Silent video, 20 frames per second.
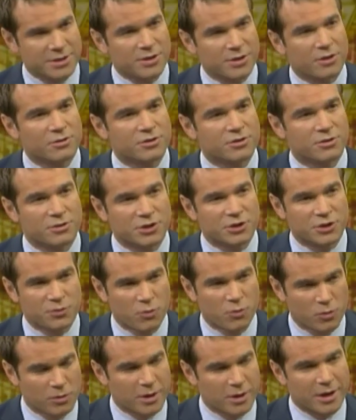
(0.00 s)
This is also
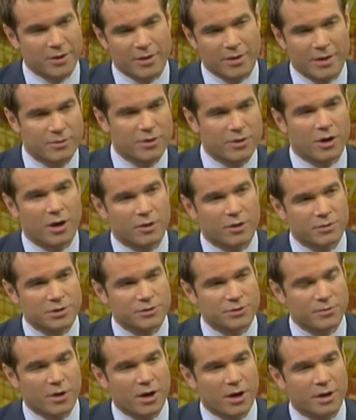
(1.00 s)
swirling around
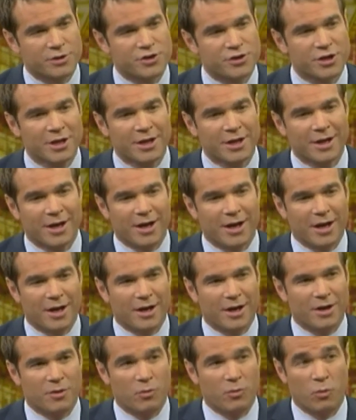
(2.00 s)
Congress, Rodge.
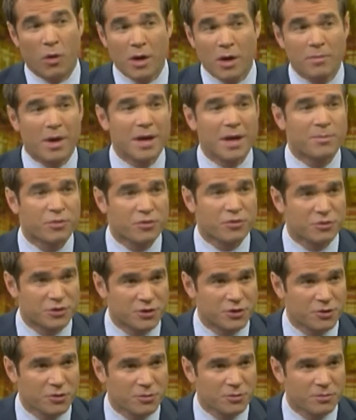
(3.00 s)
Uh, one might
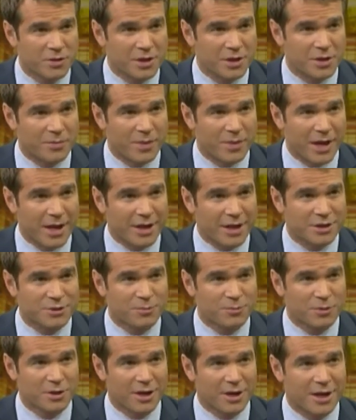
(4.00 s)
presume that the
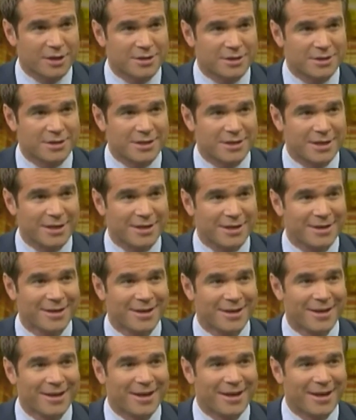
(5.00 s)
banks would like to see
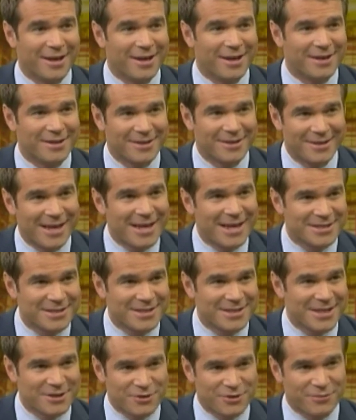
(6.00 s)
uh,
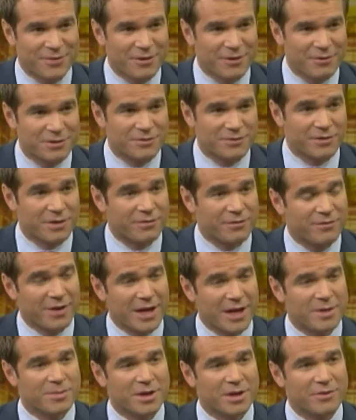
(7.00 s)
less interference from the
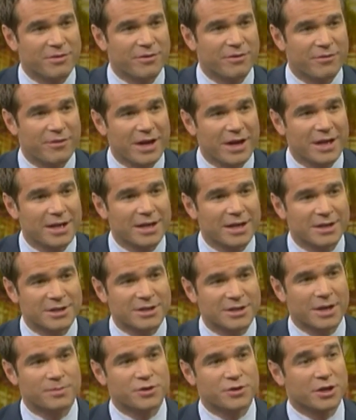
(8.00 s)
Fed, but if the Fed
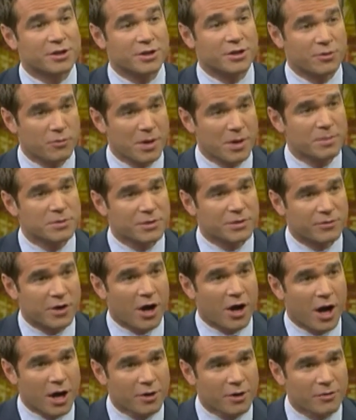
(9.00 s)
is subject to the whims of
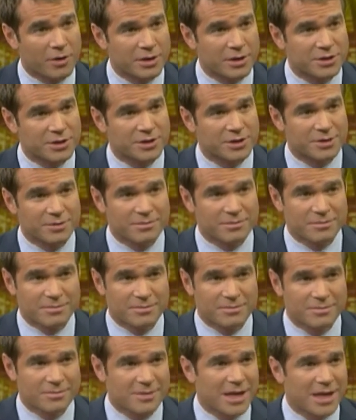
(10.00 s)
Congress,
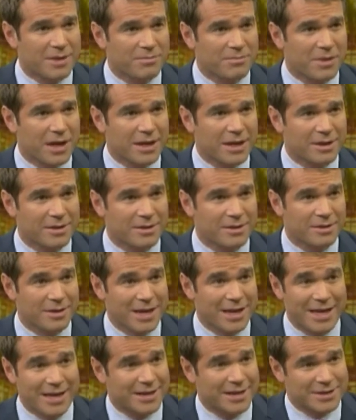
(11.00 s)
that might
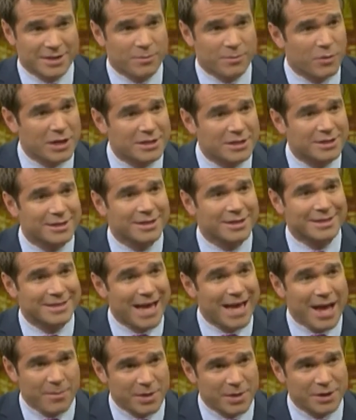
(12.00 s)
in some ways
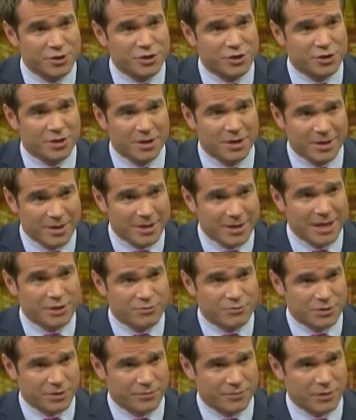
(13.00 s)
damage the
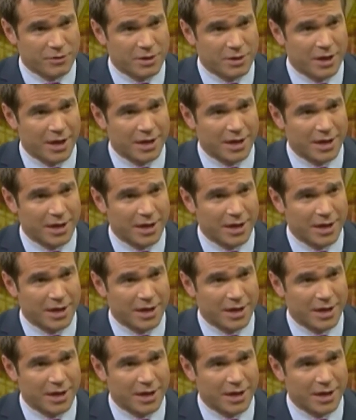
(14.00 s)
interests of your